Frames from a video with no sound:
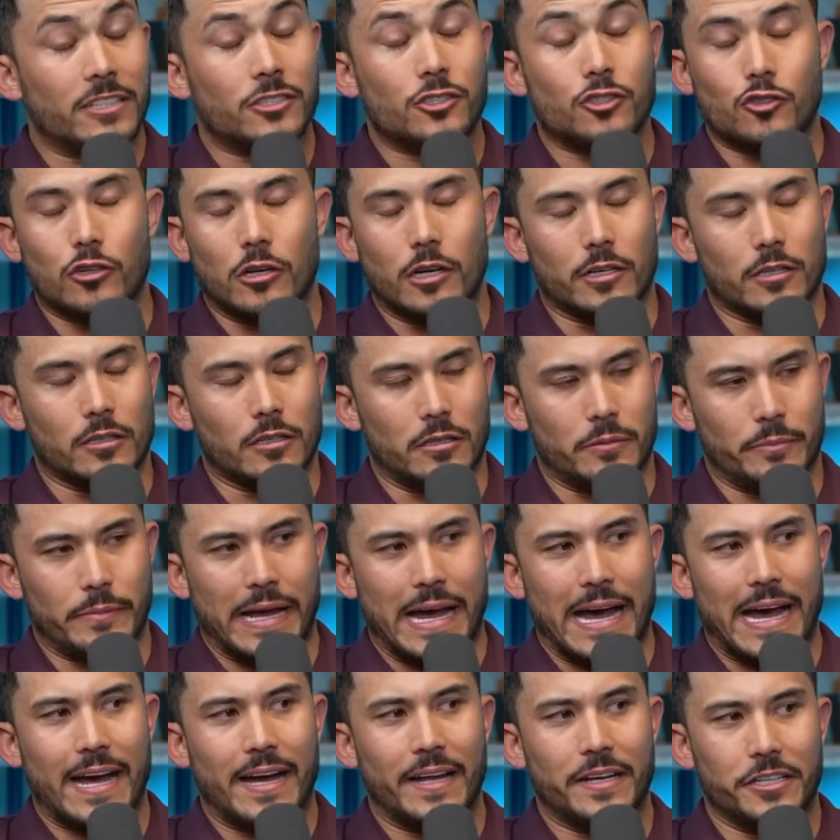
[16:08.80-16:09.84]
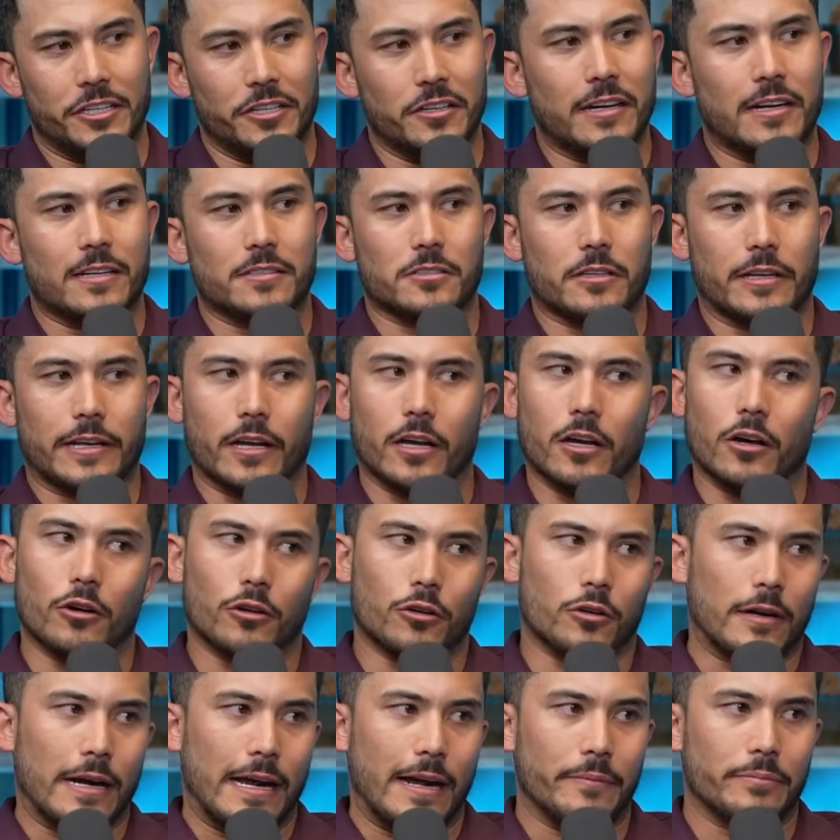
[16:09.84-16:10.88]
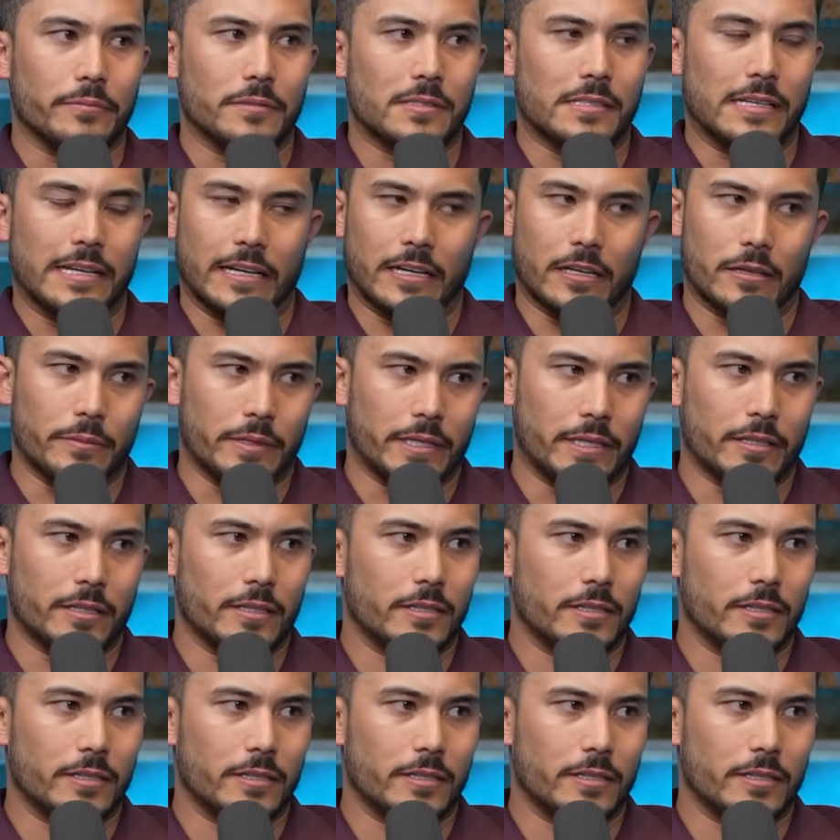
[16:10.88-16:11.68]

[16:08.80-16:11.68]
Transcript: struggling bad, you guys are like, oh crap, this ain't gonna be good.